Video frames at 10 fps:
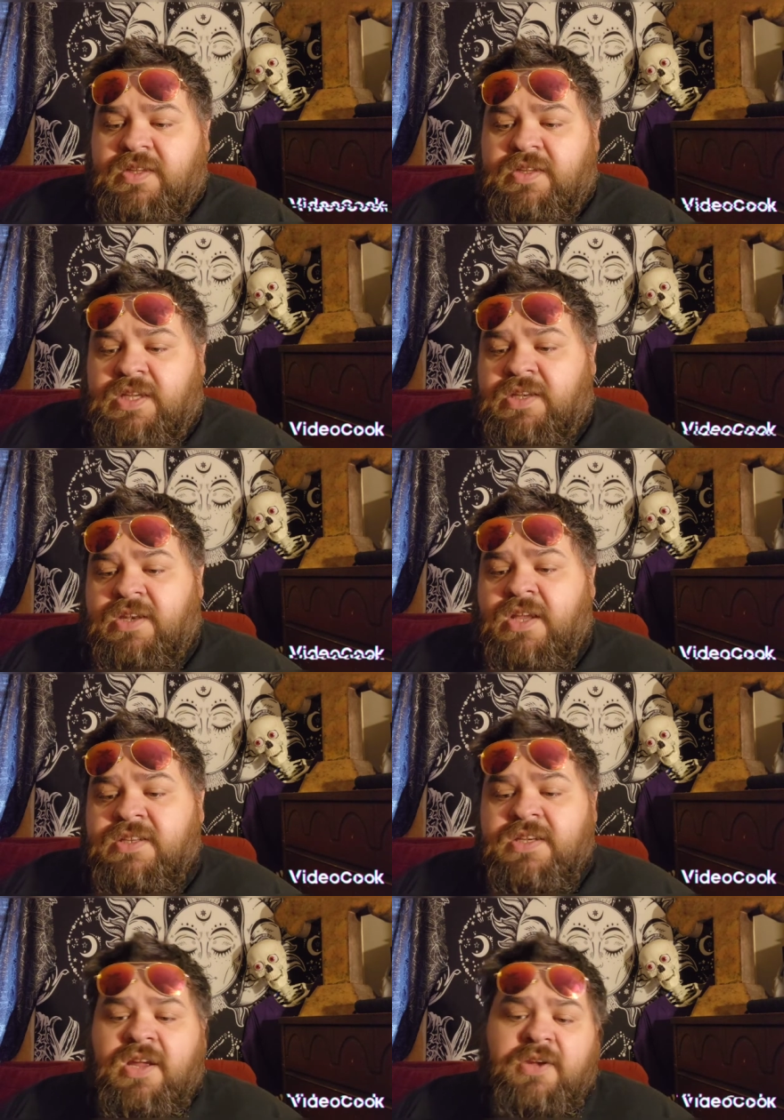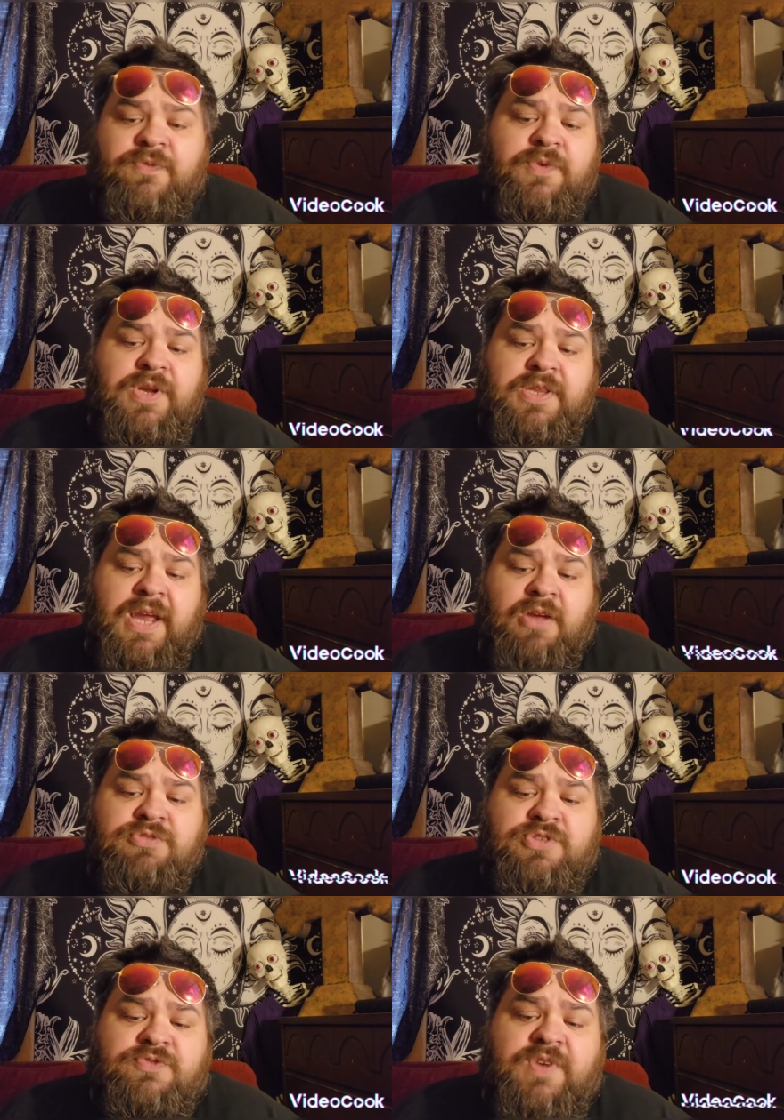In 1993, the
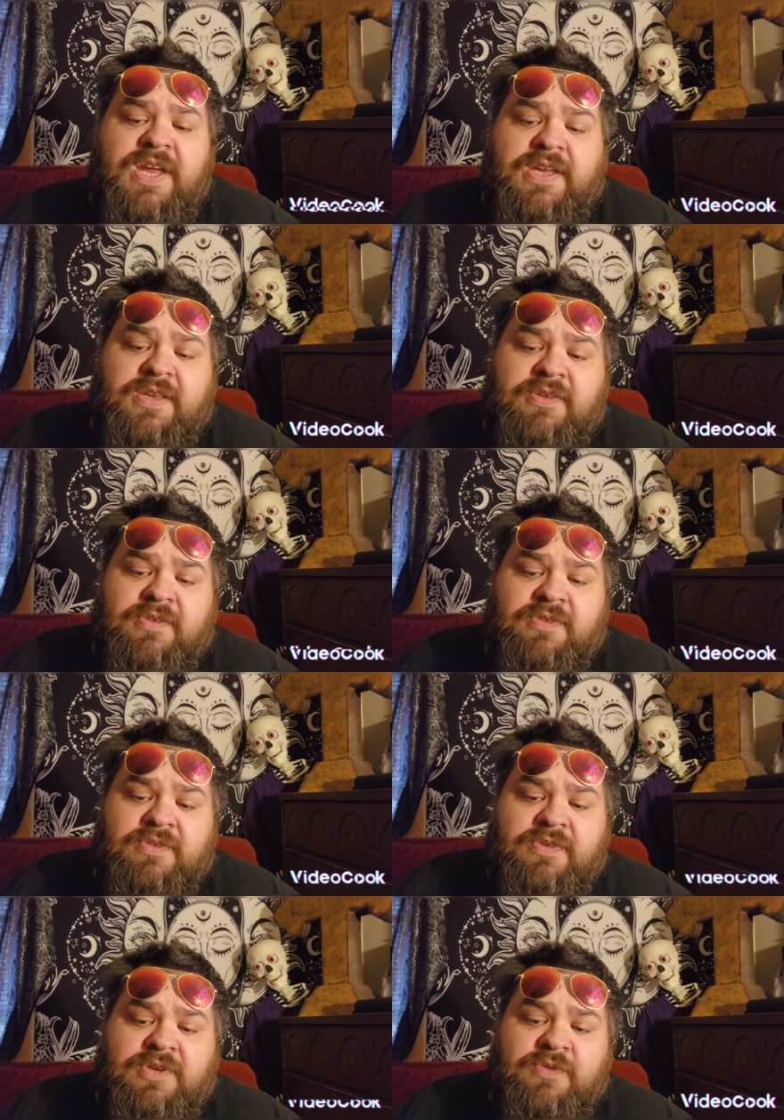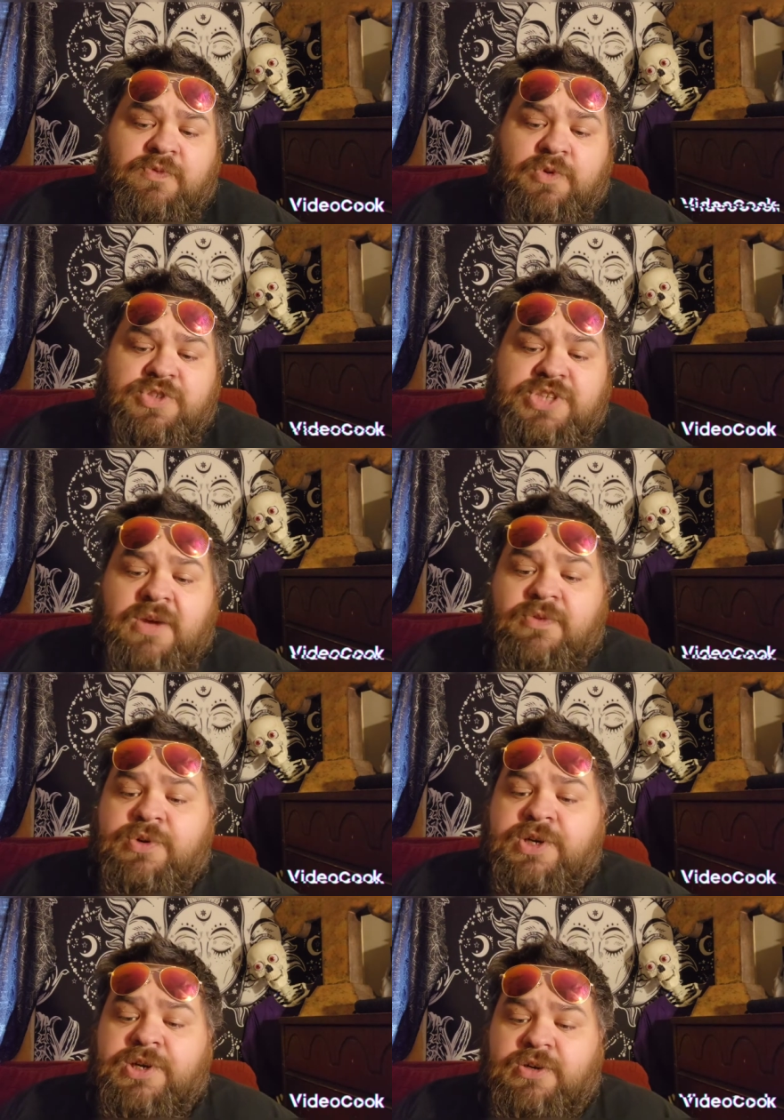house was vacant for several
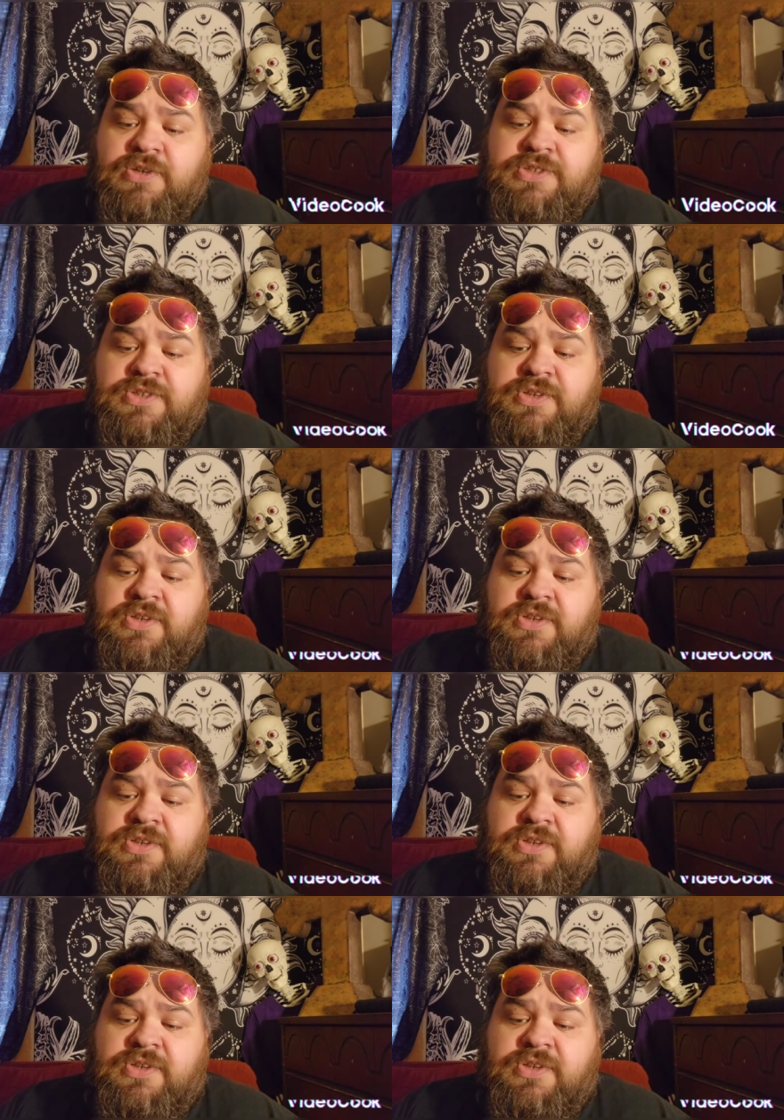years.